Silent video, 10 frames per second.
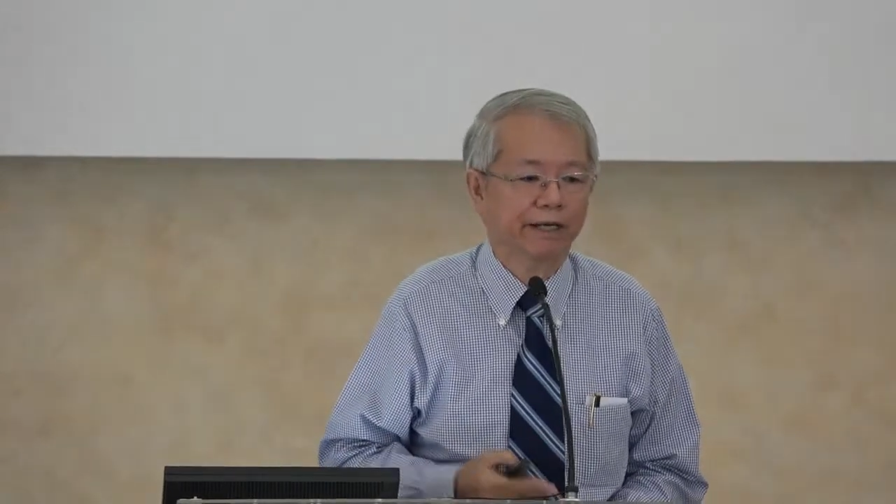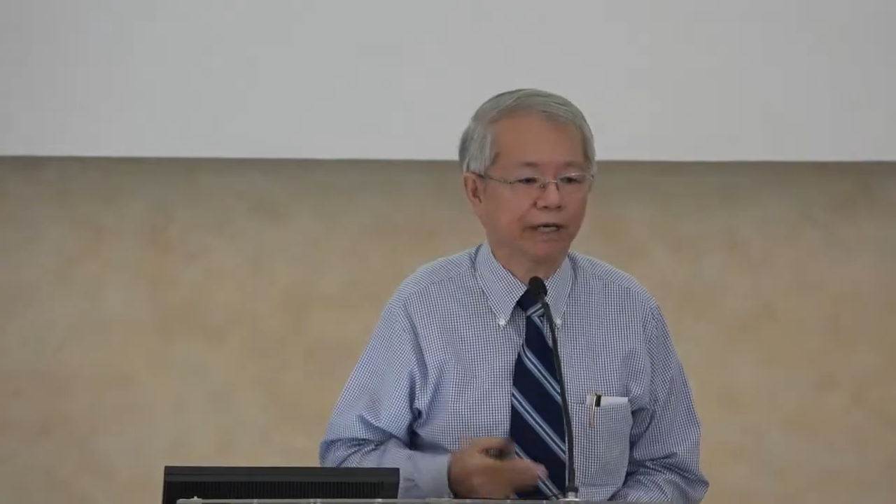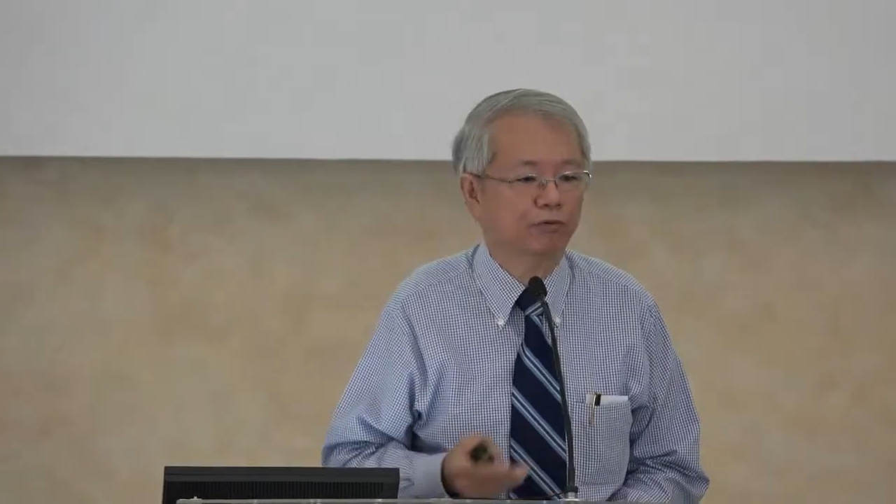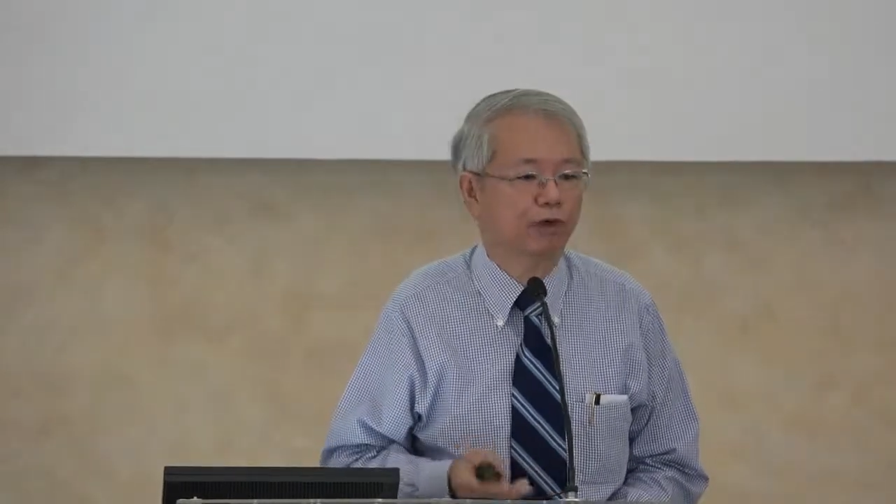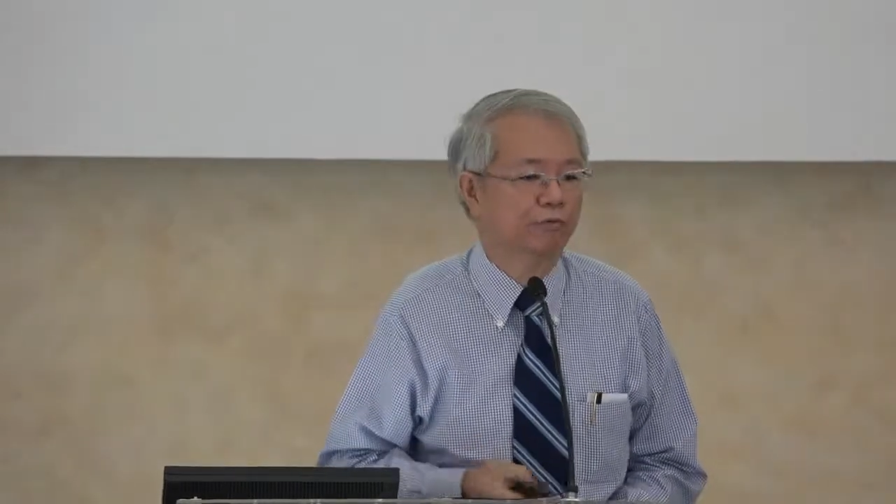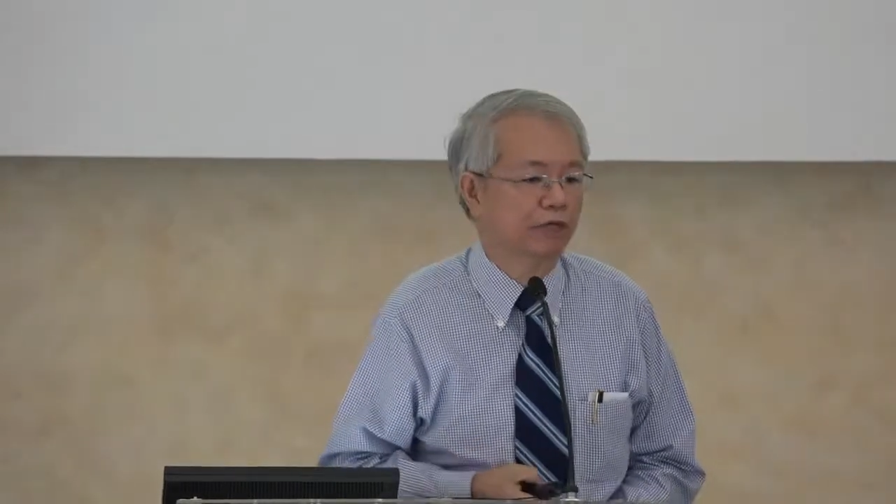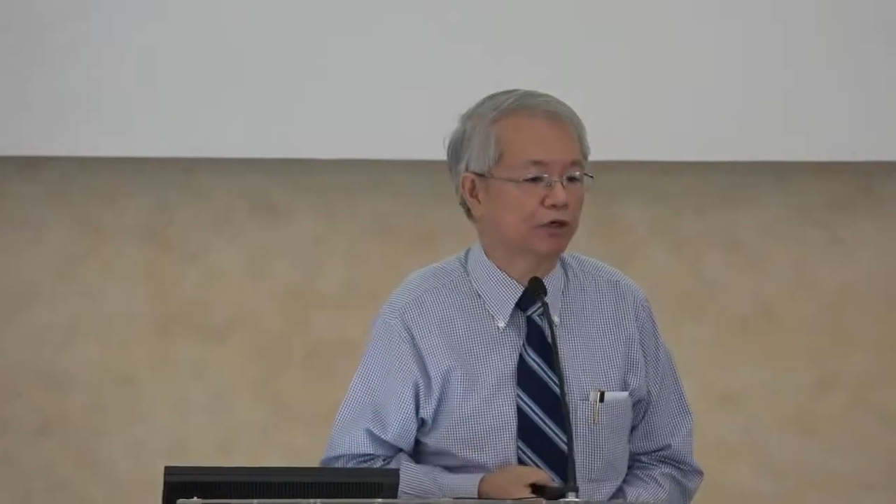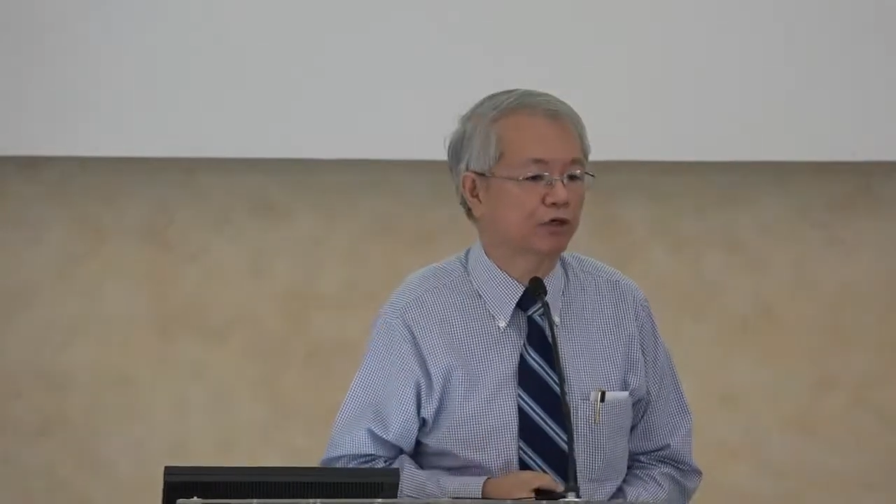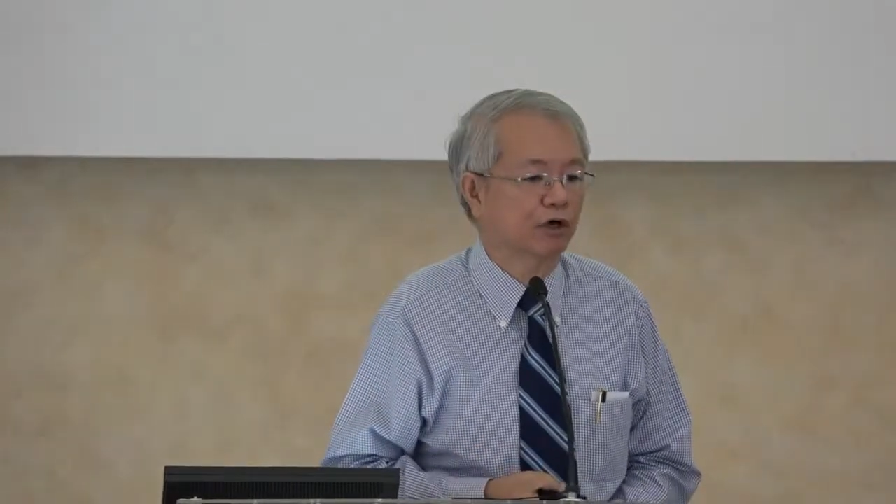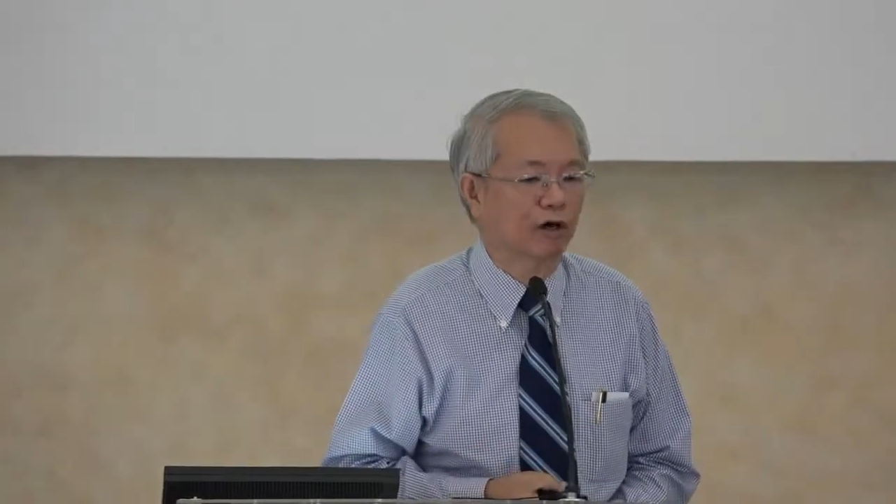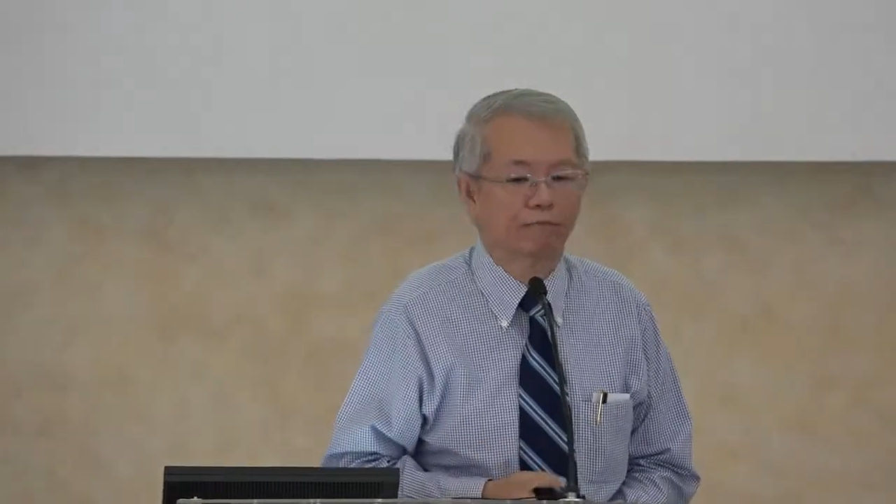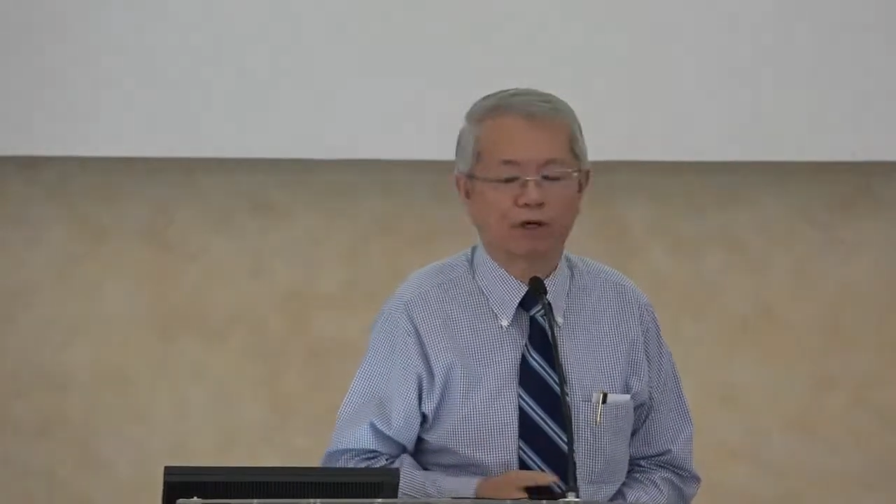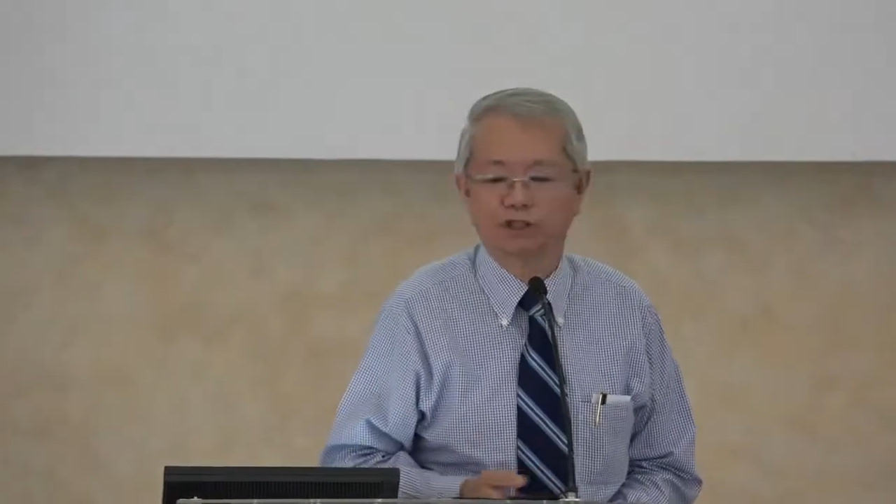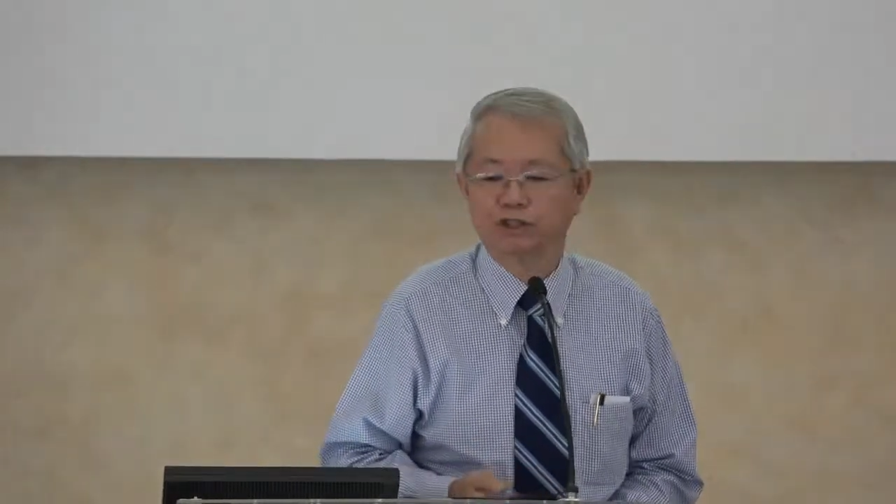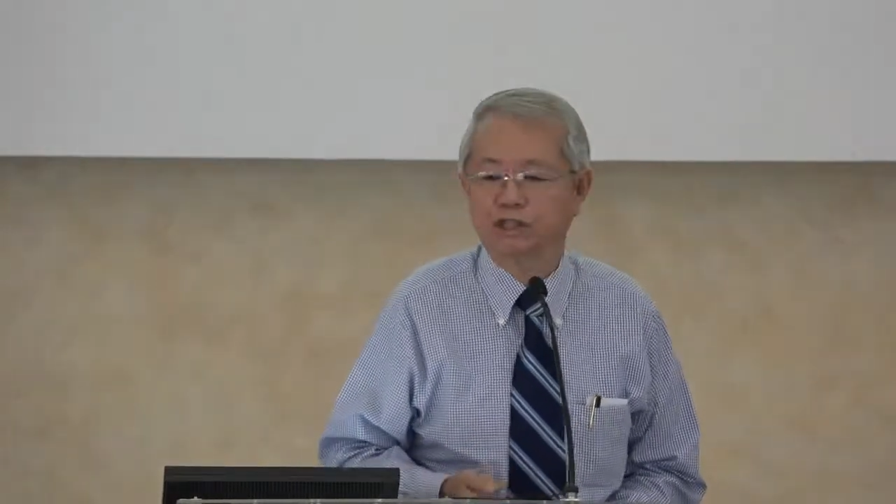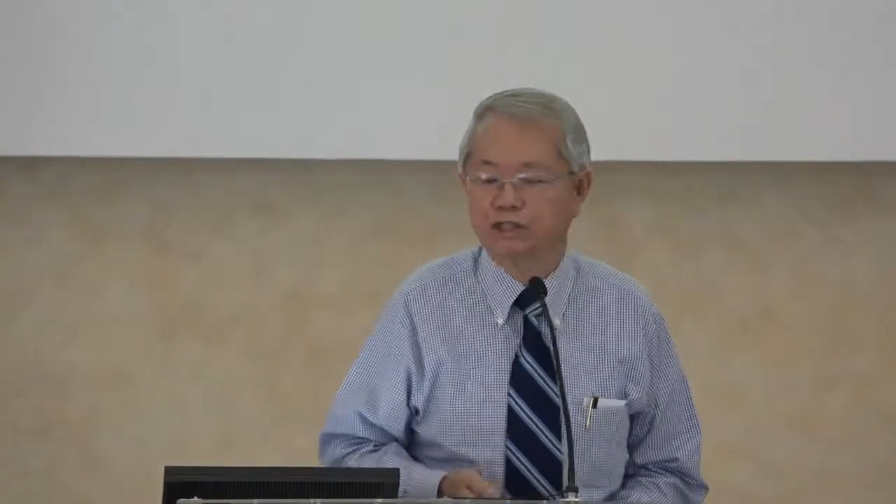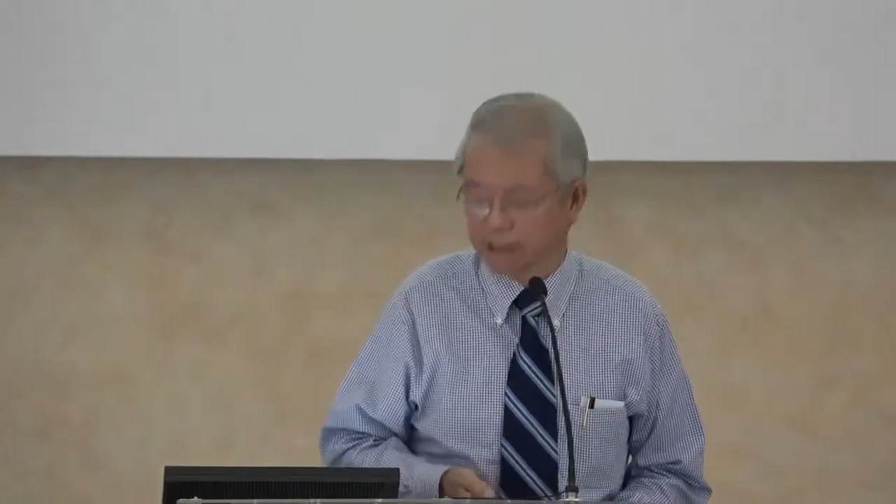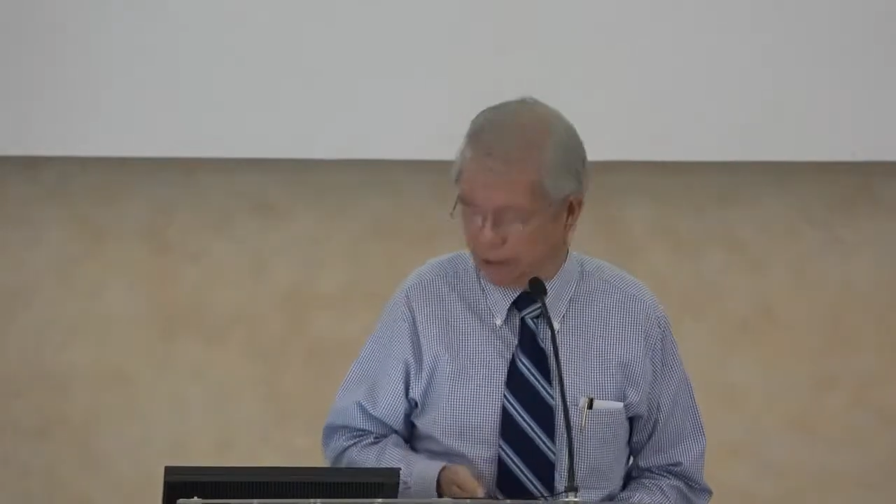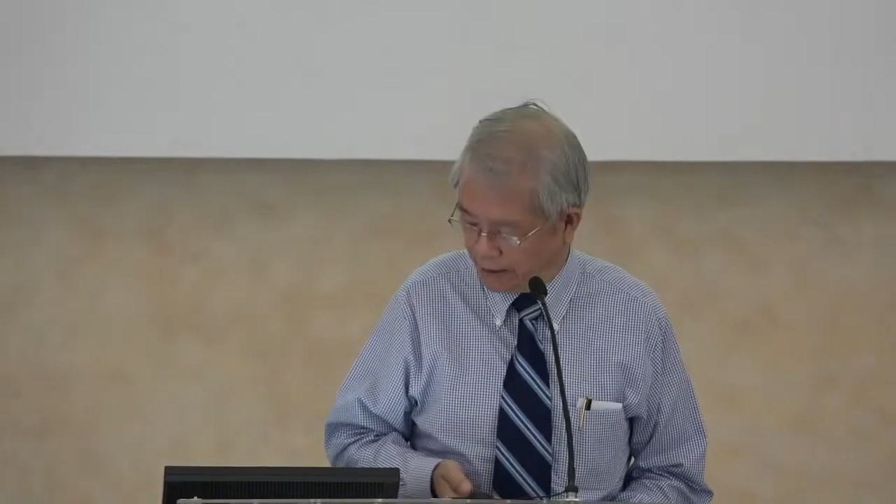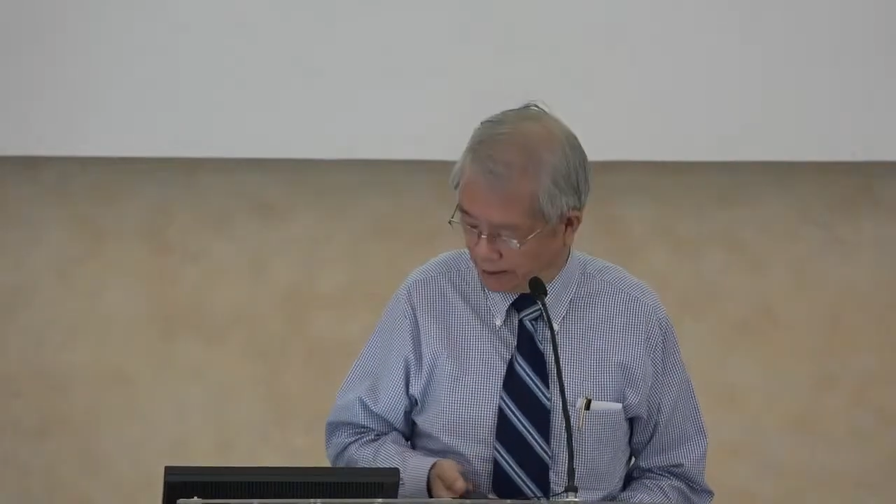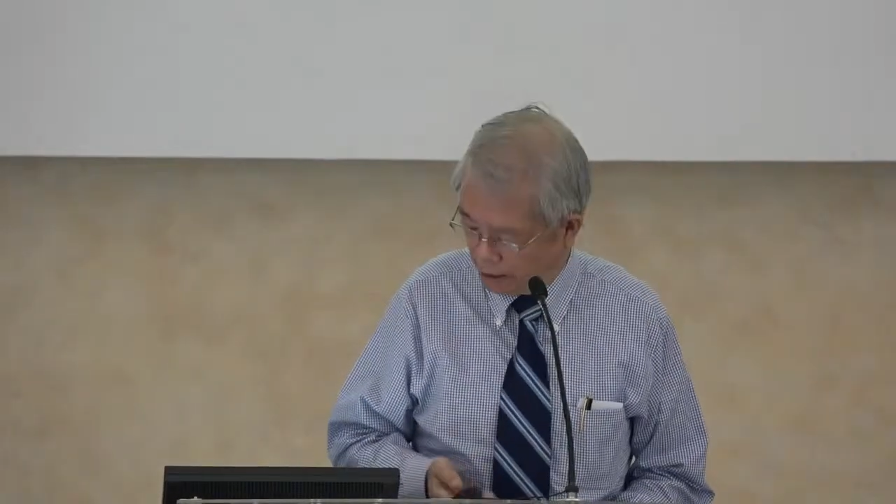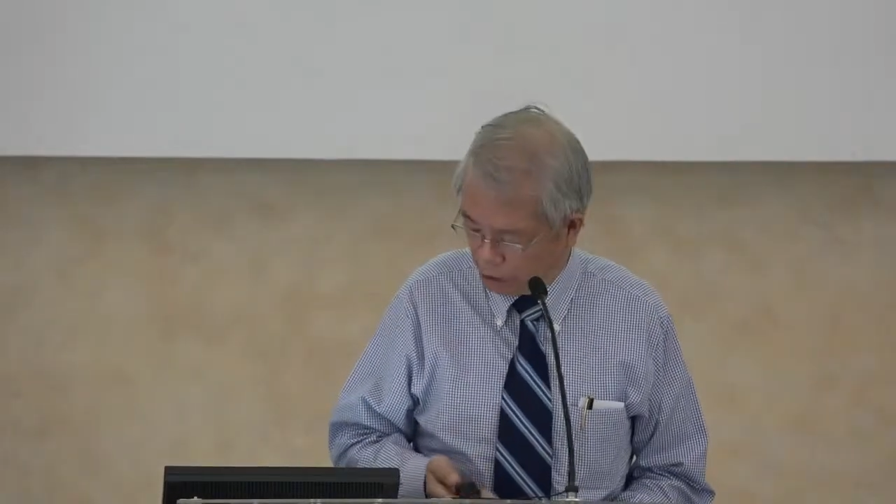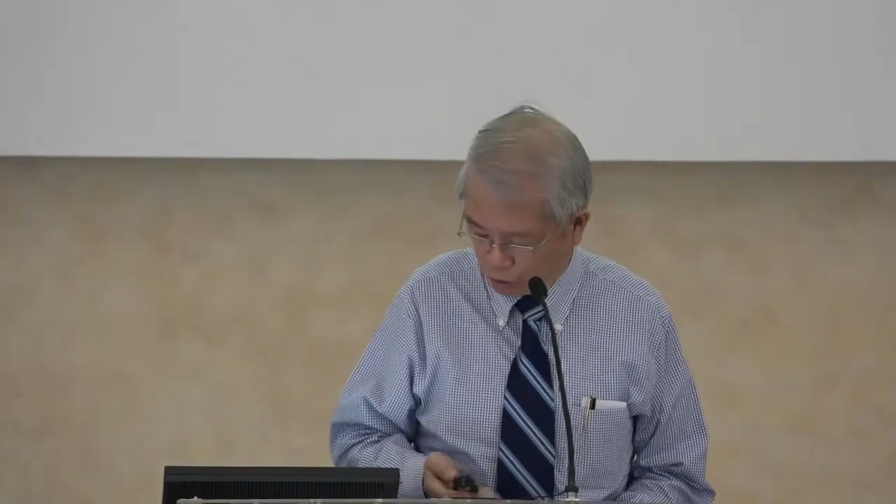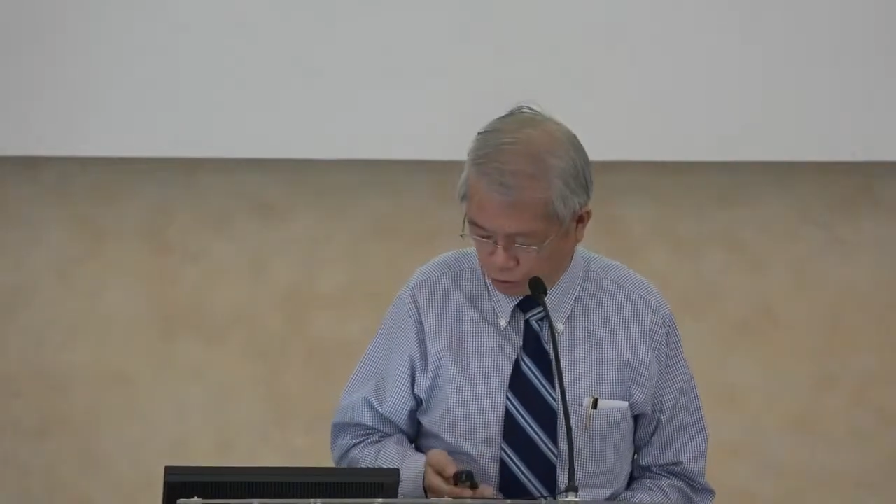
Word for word: it will be a good opportunity